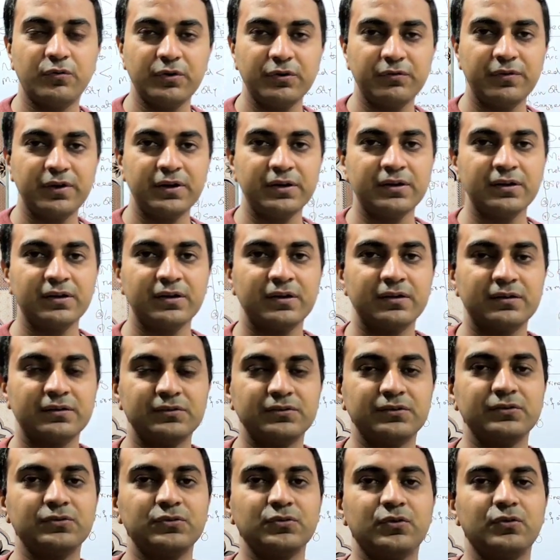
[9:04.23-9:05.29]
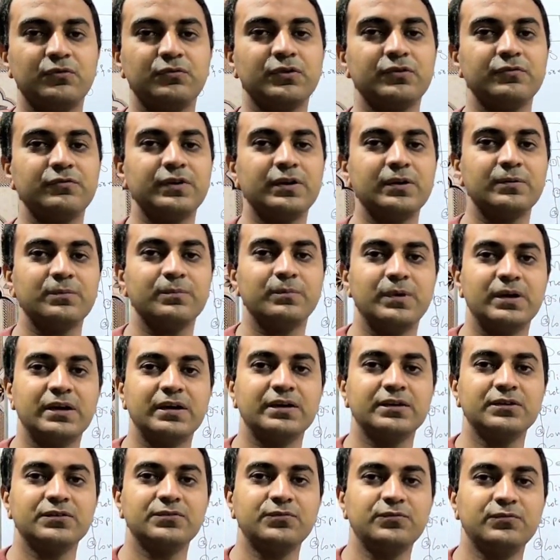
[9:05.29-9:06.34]
overwet, this overwet
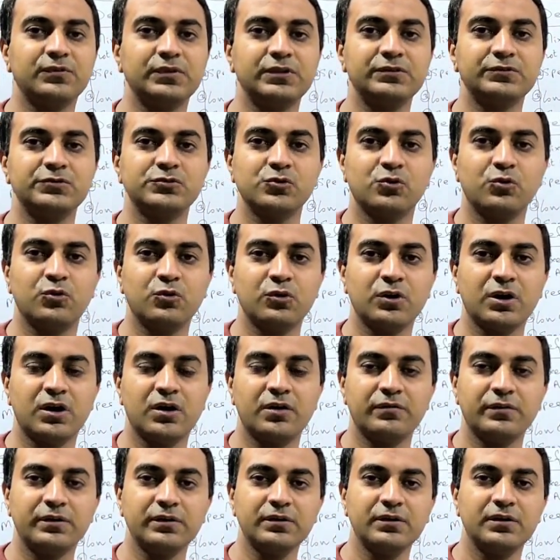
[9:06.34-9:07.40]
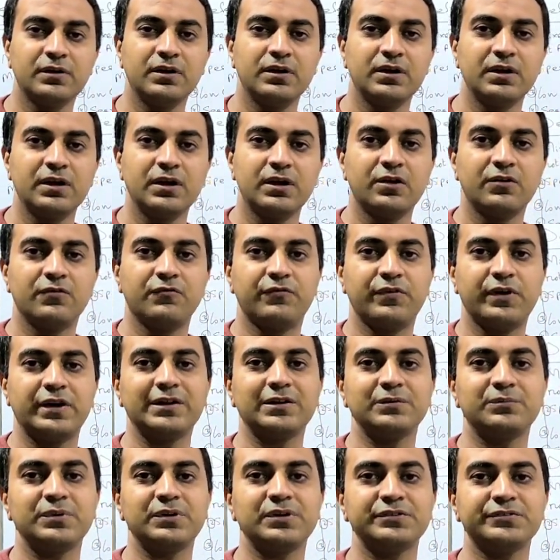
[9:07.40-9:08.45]
mass will choke our
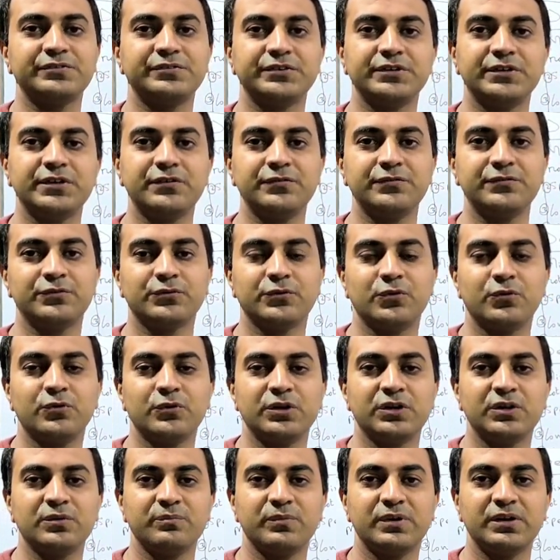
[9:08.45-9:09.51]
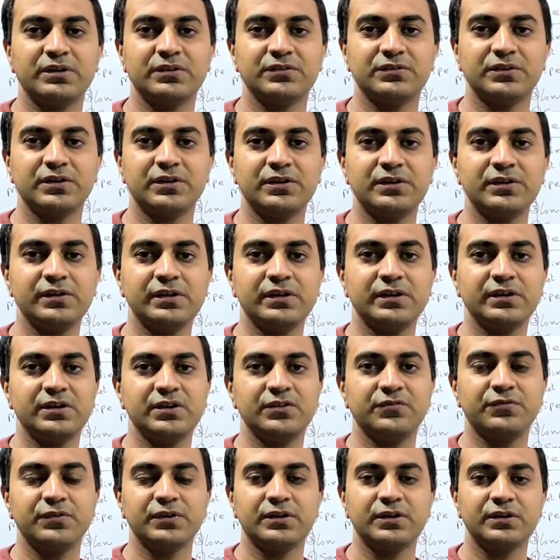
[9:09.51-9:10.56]
wet sieve, so it may result in
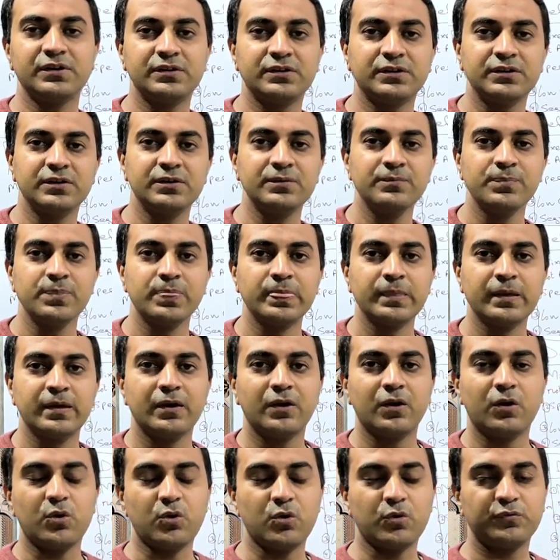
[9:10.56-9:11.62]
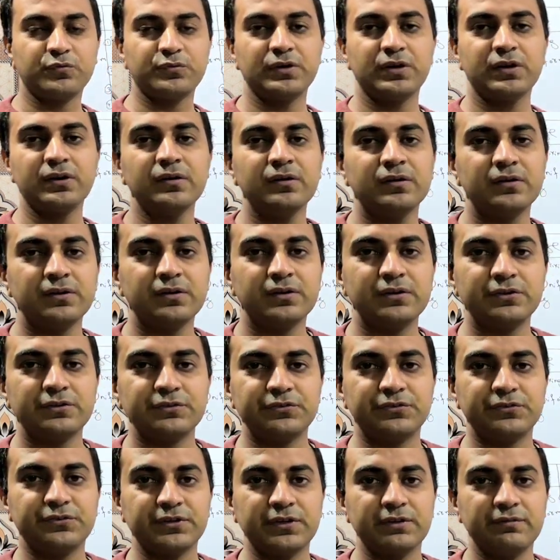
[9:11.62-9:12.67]
difficulty of the
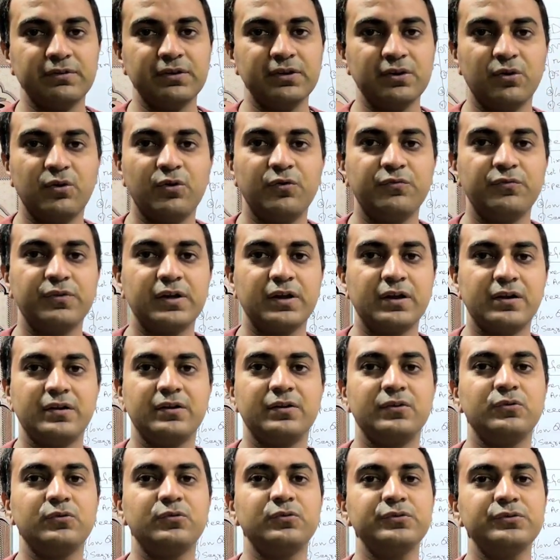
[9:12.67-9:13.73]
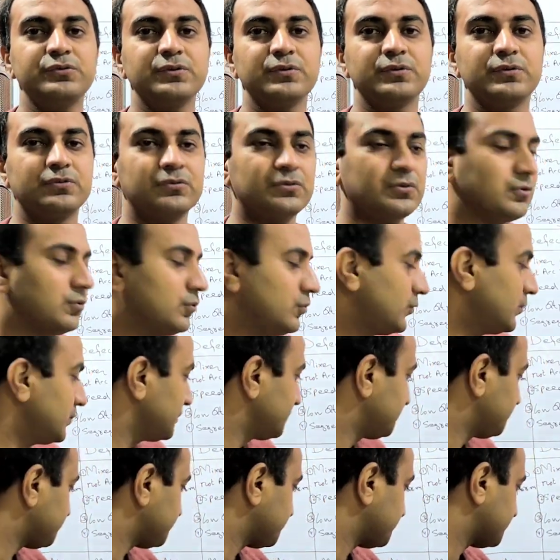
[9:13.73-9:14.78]
sieving of granules.
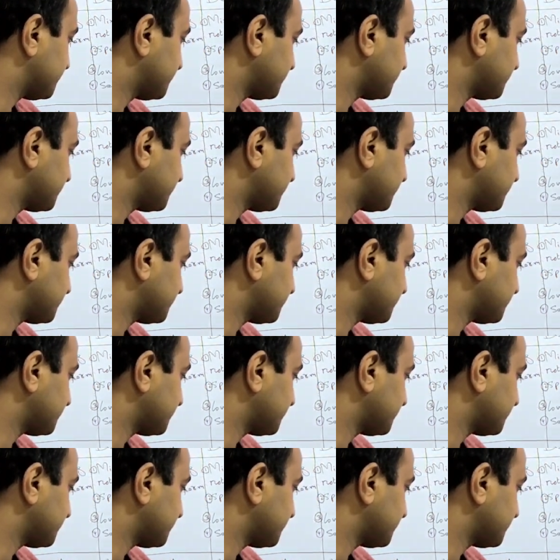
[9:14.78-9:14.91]
So